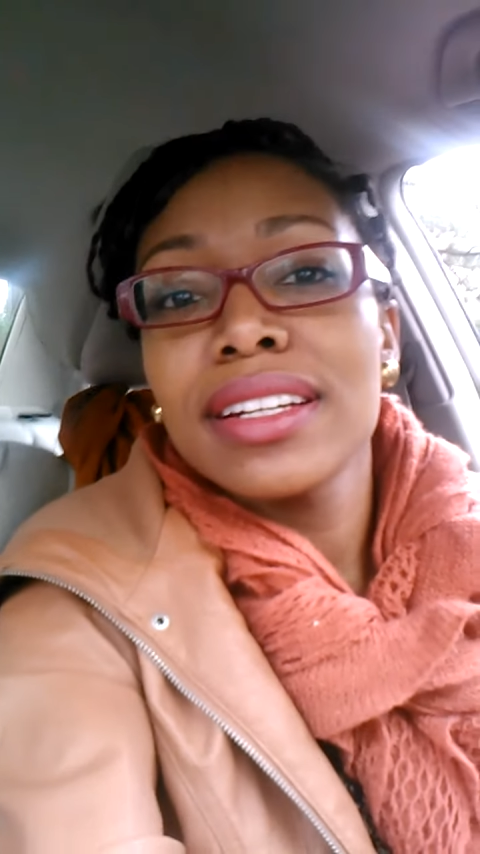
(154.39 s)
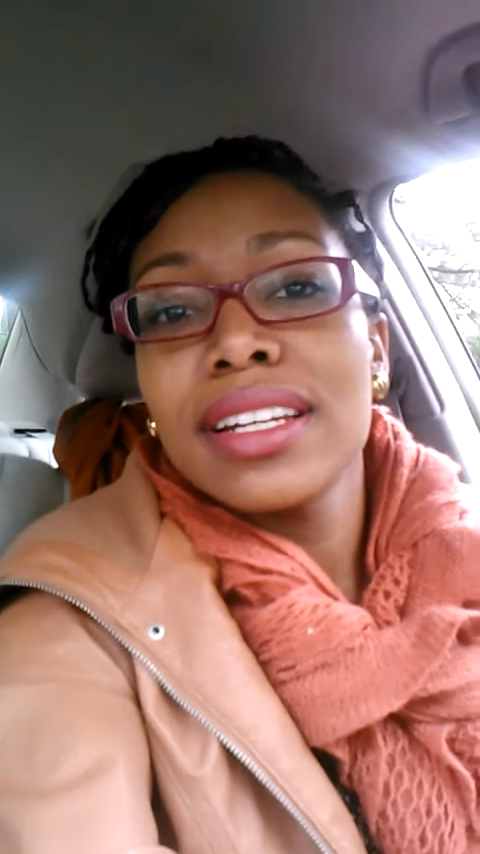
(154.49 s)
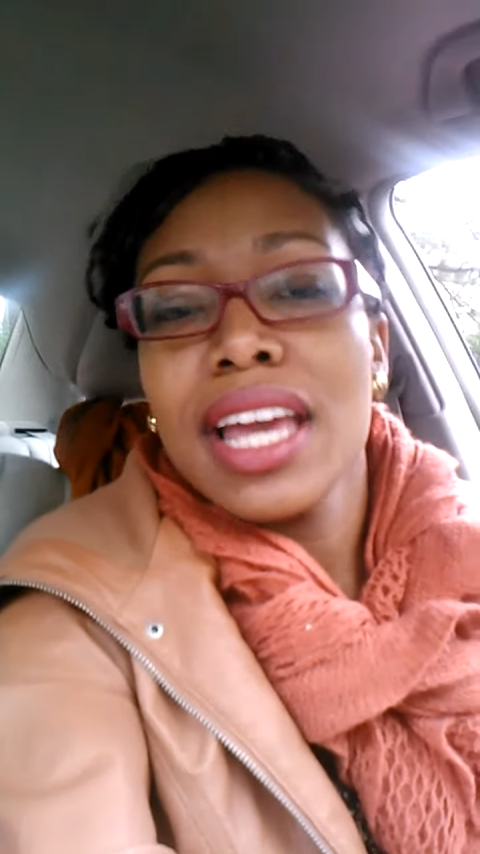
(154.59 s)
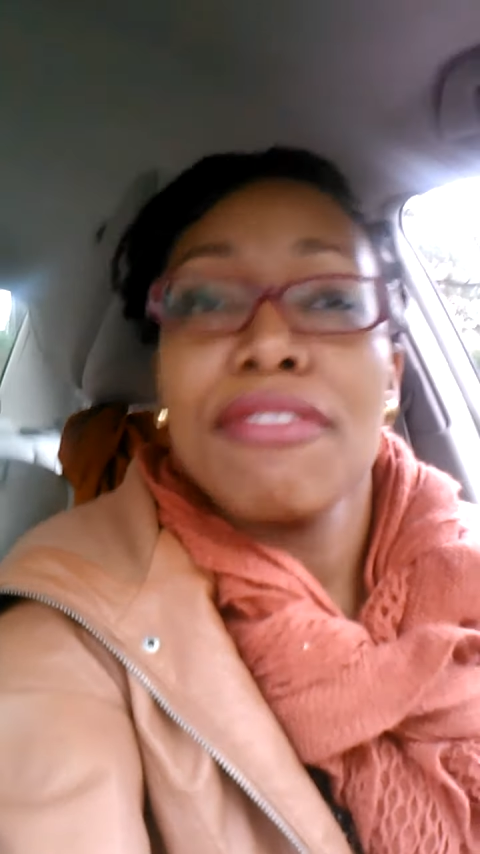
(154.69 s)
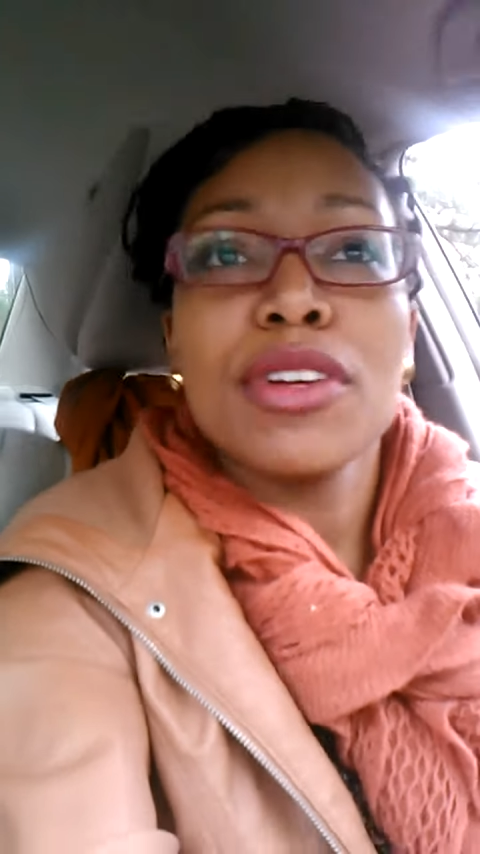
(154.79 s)

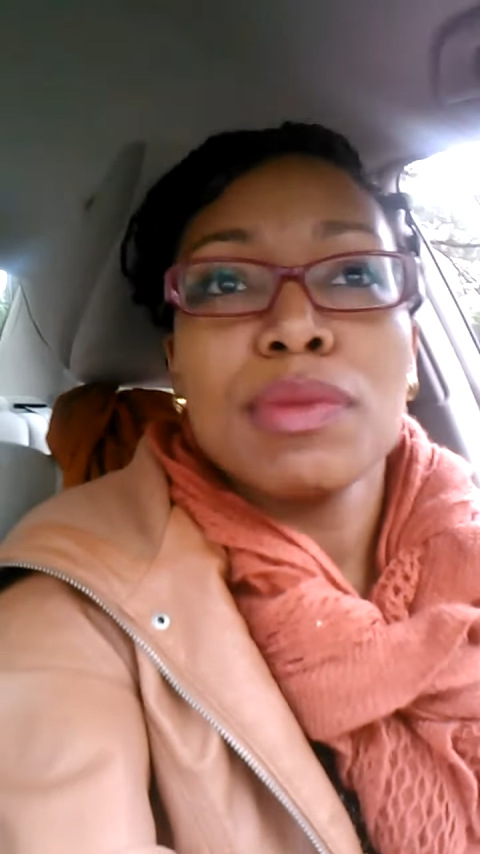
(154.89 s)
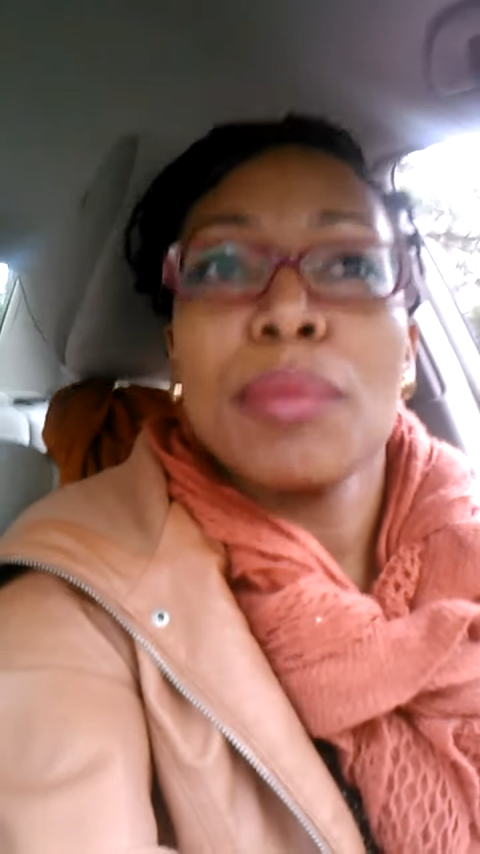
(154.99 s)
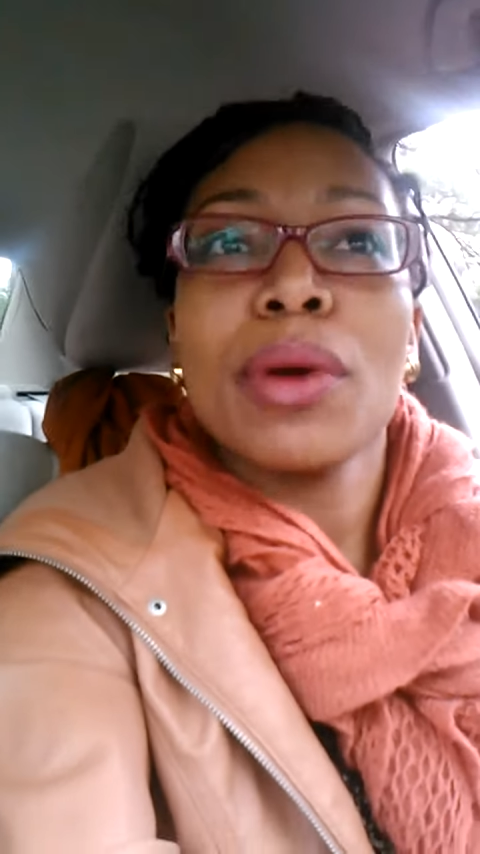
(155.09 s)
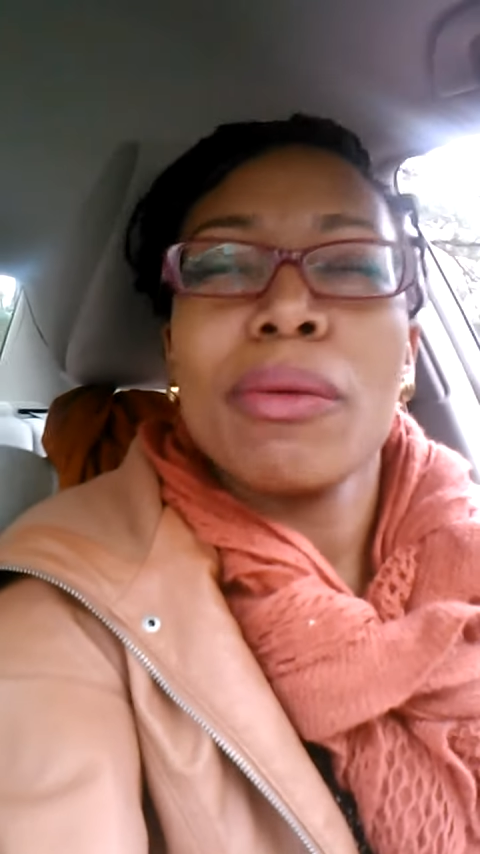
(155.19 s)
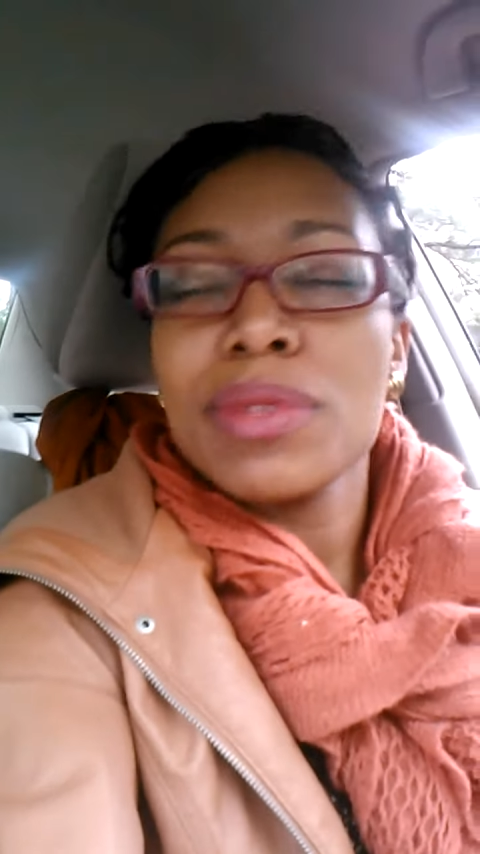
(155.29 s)
At first, my
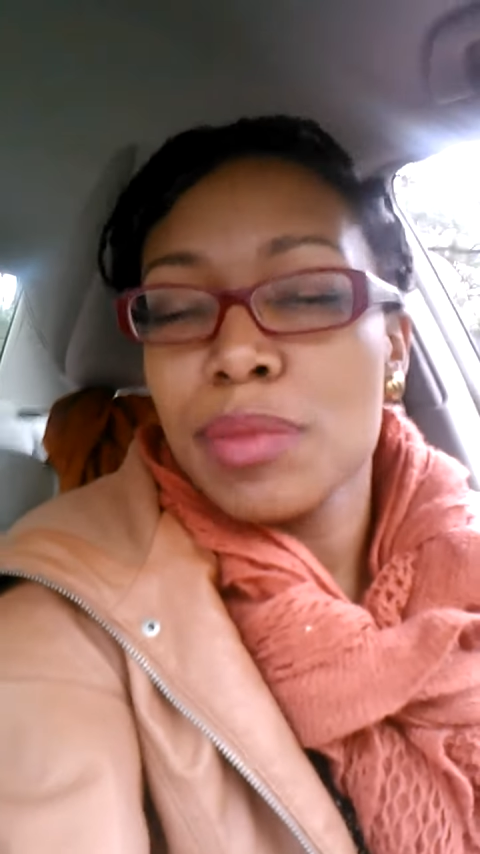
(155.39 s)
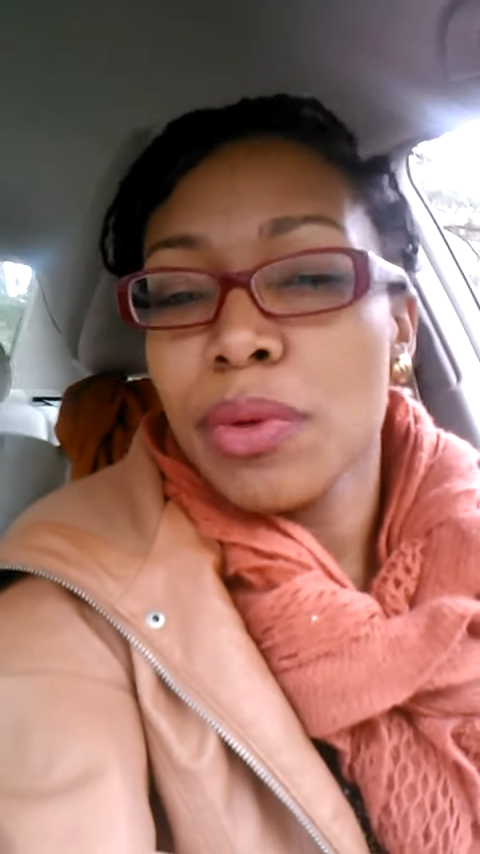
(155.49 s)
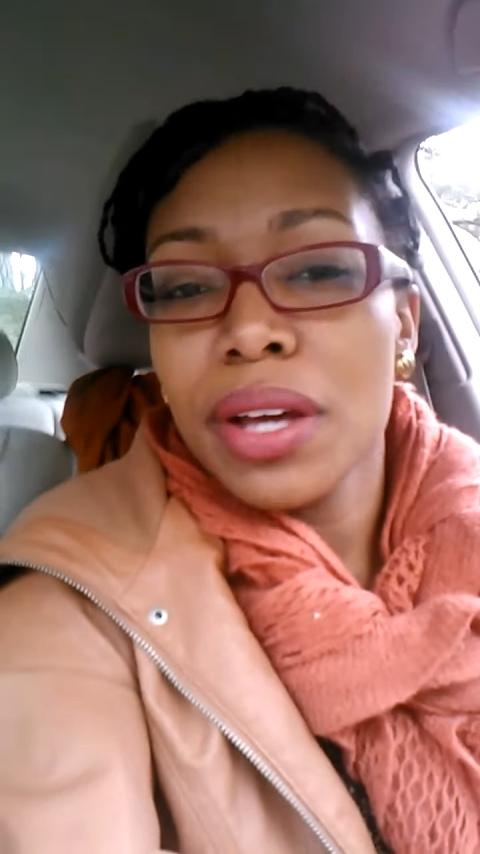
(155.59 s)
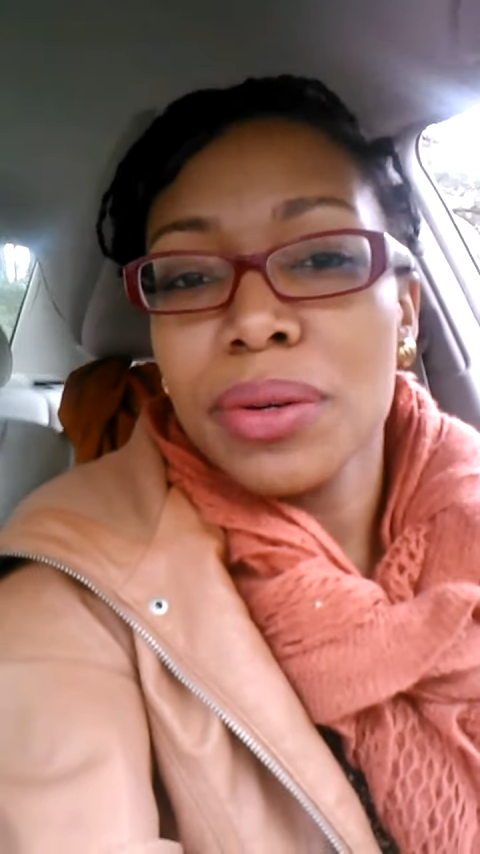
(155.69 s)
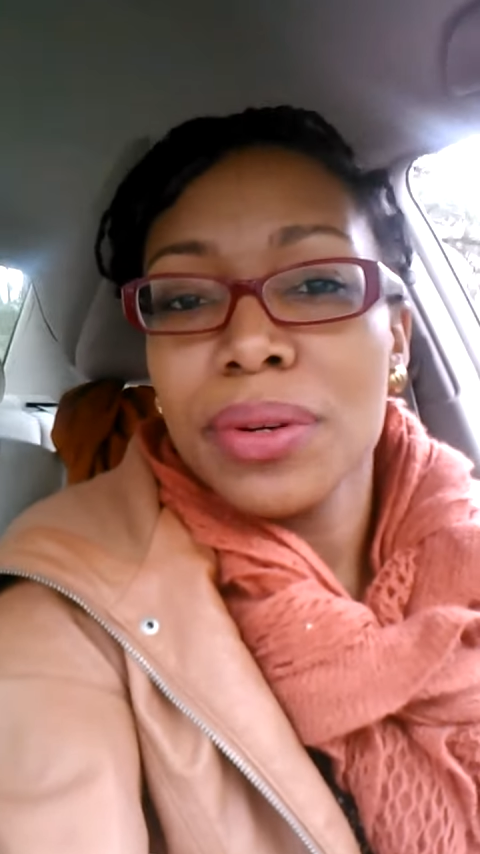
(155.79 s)
brand was the
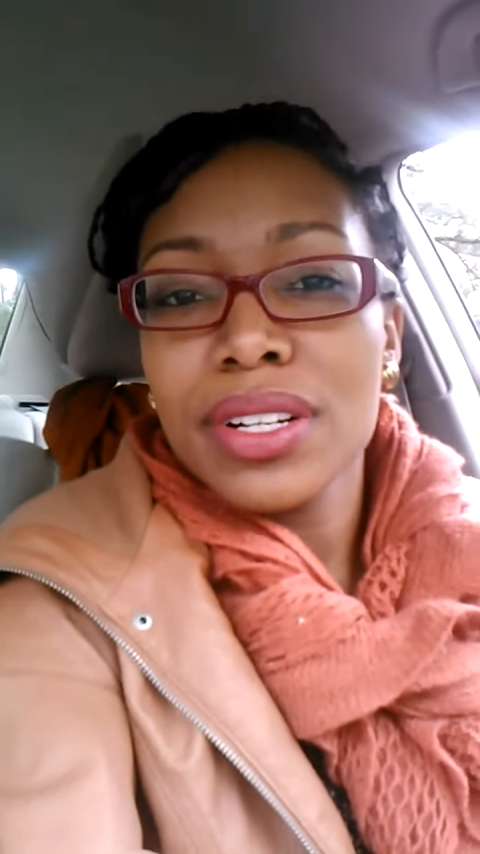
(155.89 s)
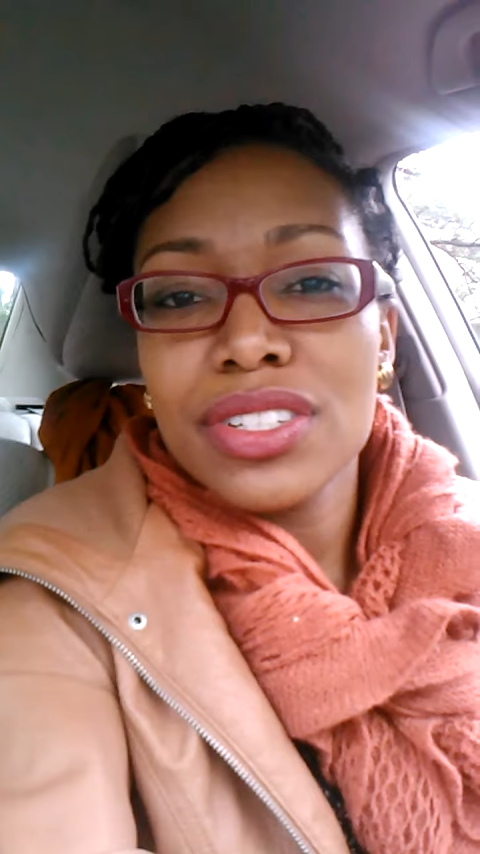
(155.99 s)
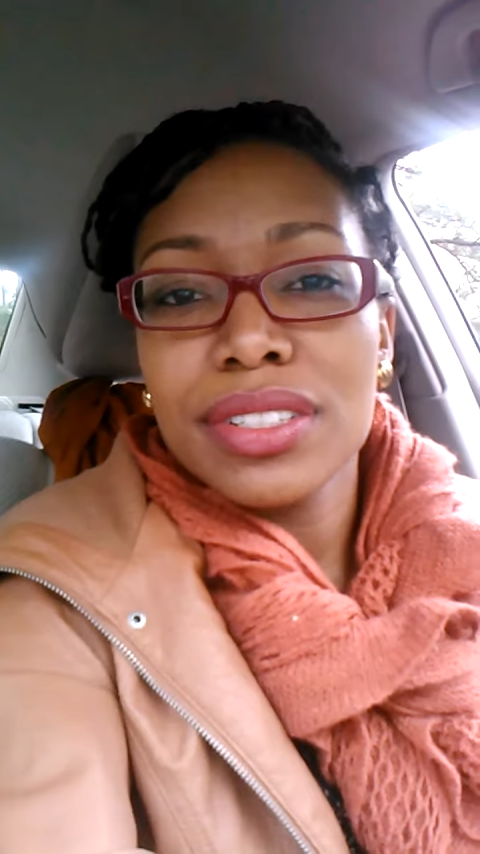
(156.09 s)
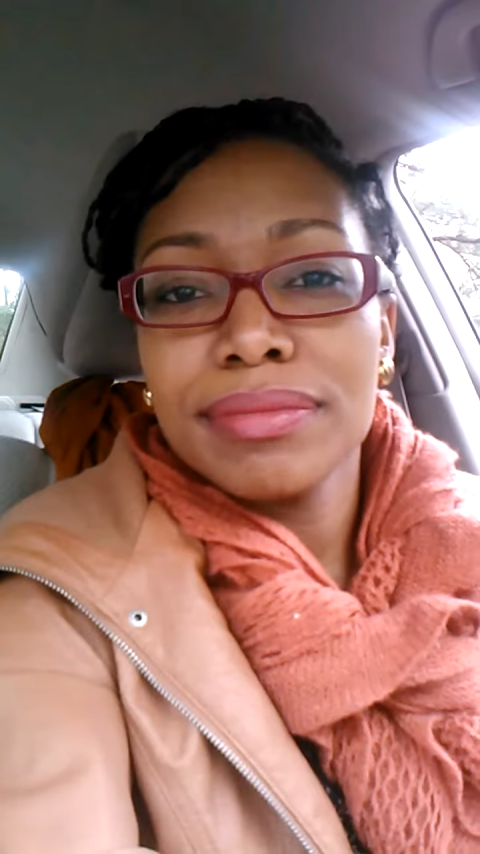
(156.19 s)
brown orange,